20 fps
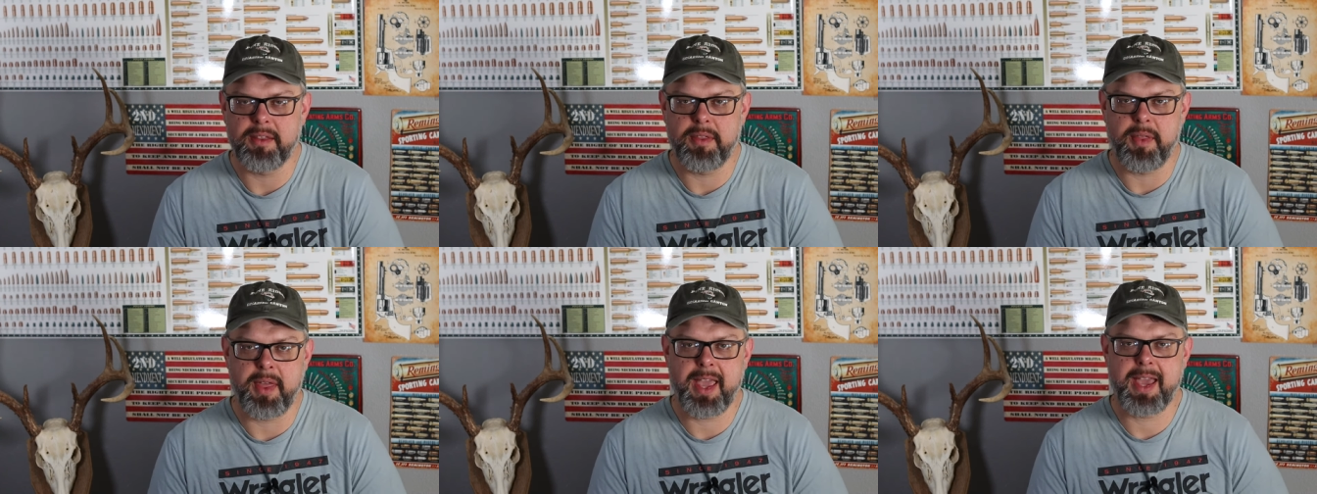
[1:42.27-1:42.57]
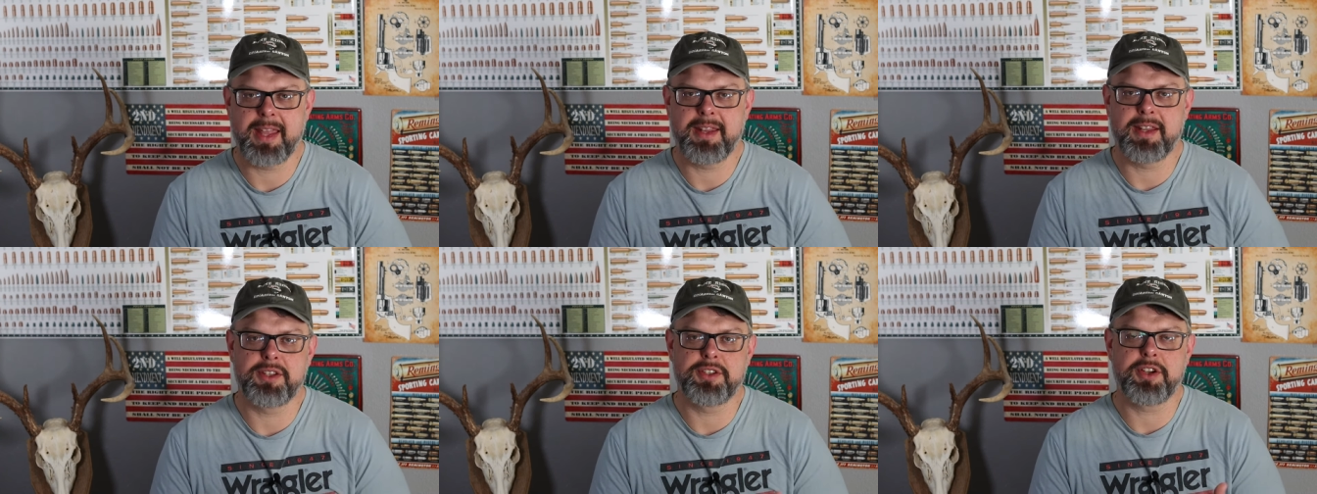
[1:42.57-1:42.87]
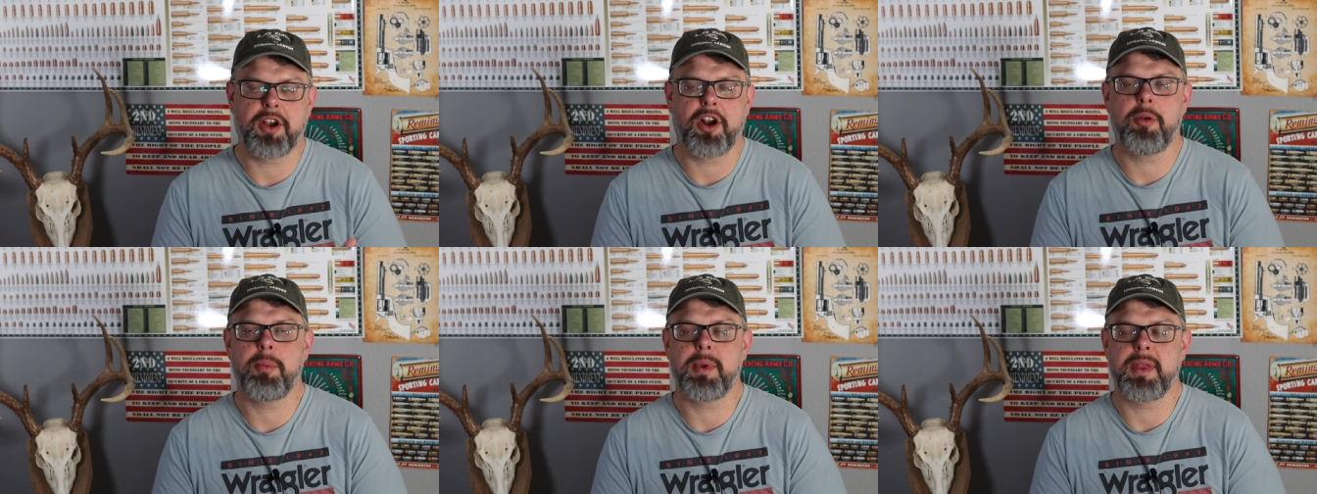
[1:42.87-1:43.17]
They had
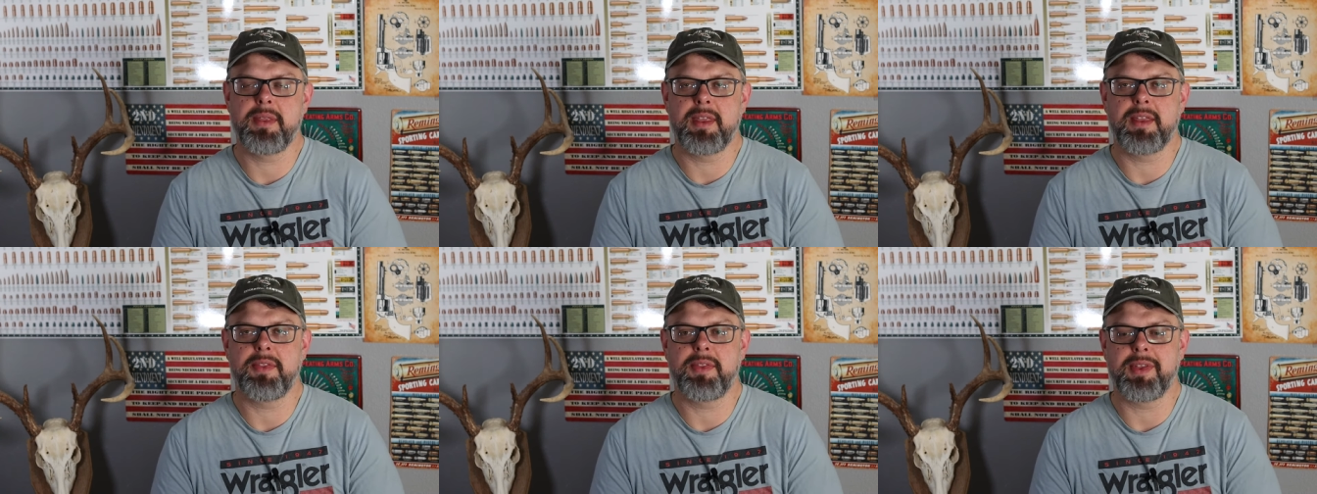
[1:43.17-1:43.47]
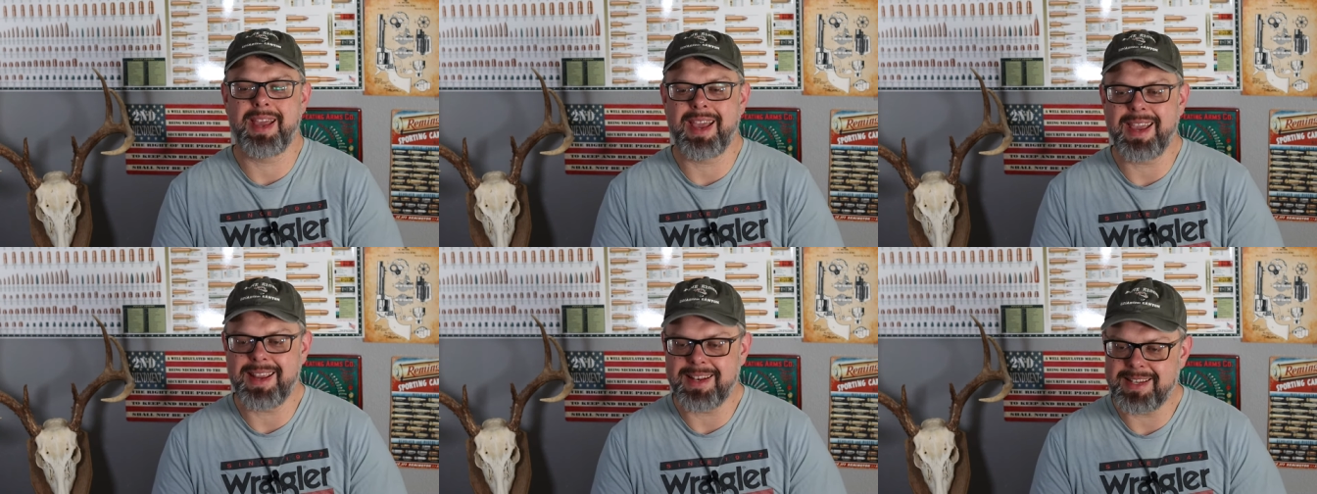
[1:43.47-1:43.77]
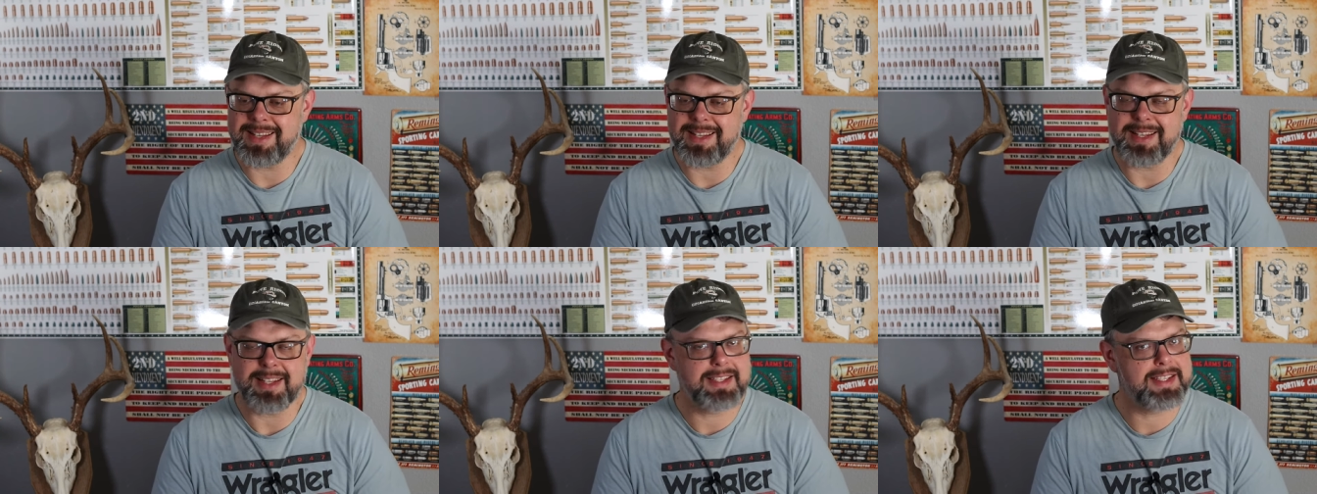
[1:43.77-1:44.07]
determined that the
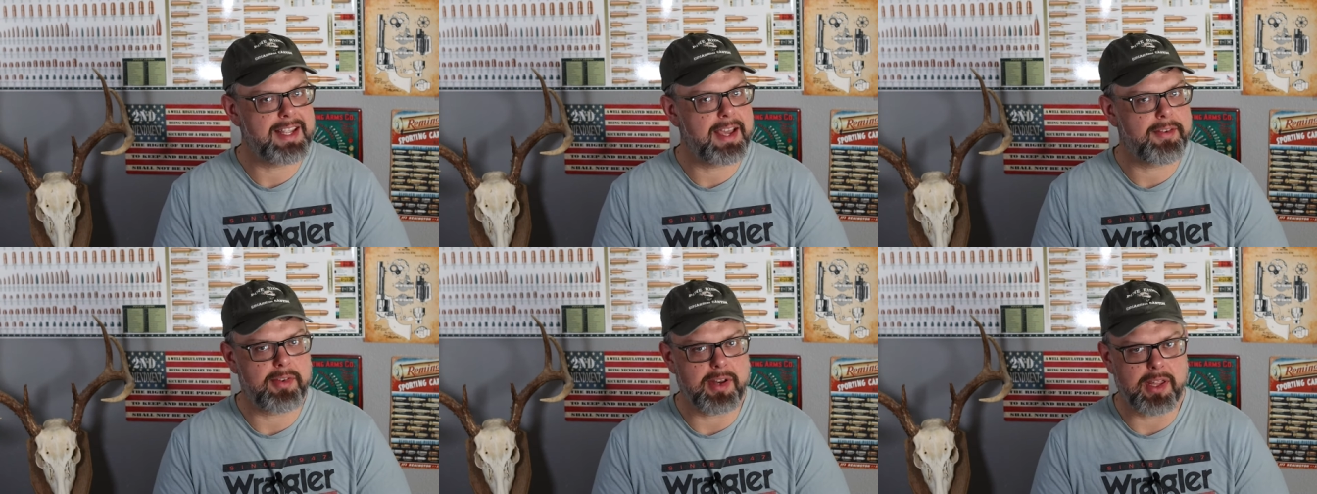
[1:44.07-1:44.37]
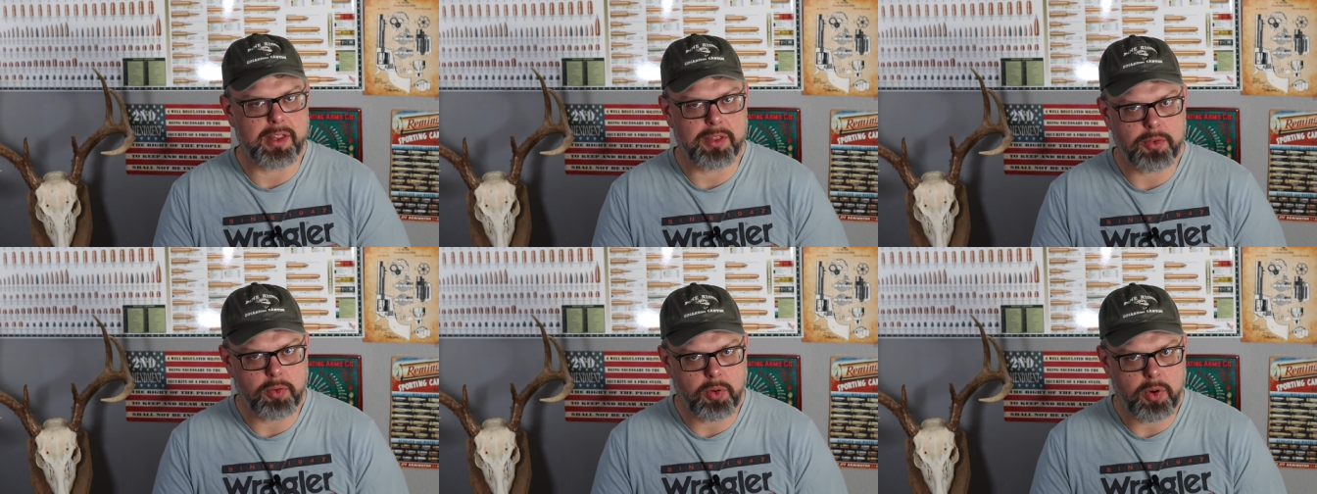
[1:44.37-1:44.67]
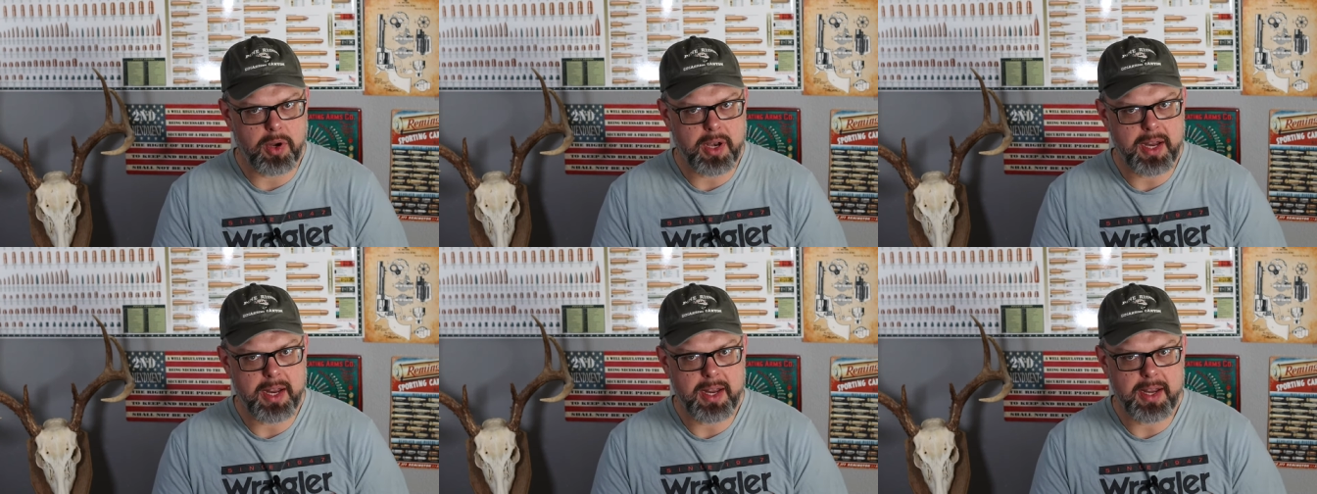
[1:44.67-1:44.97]

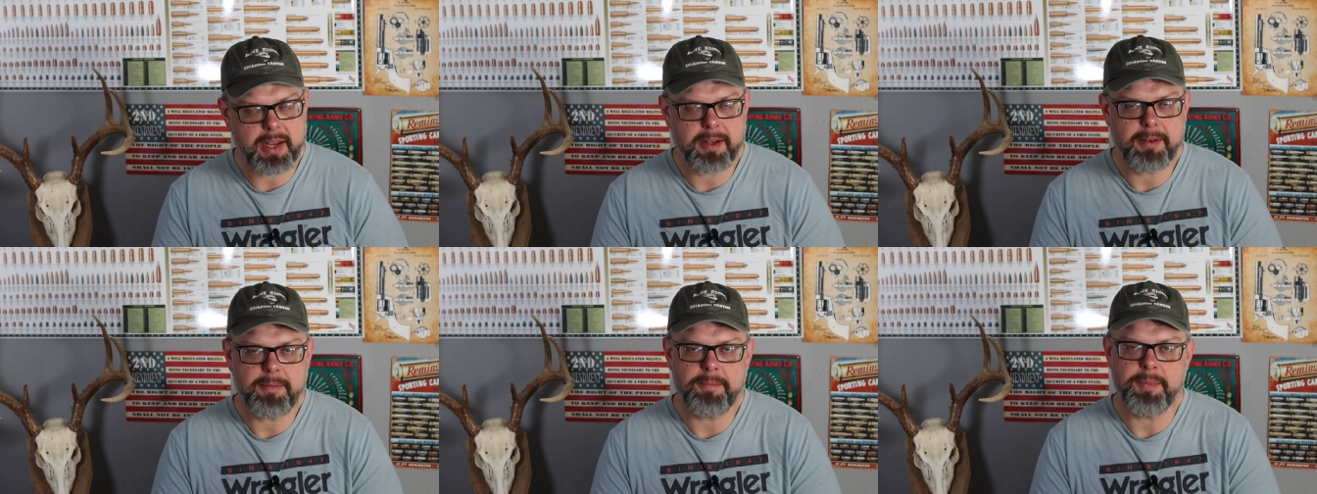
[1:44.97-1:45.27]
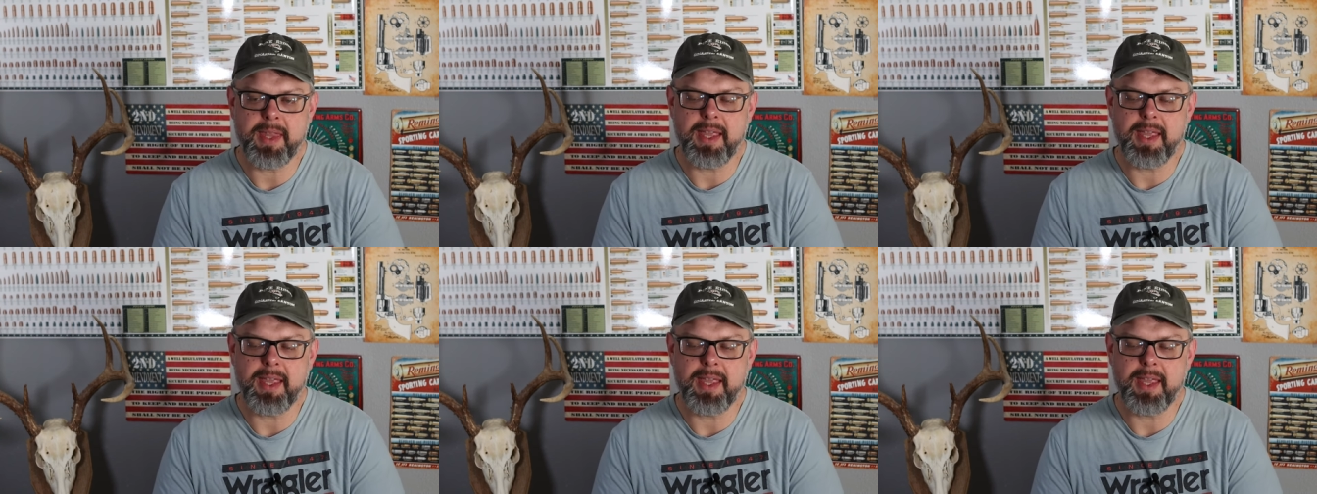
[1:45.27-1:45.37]
1873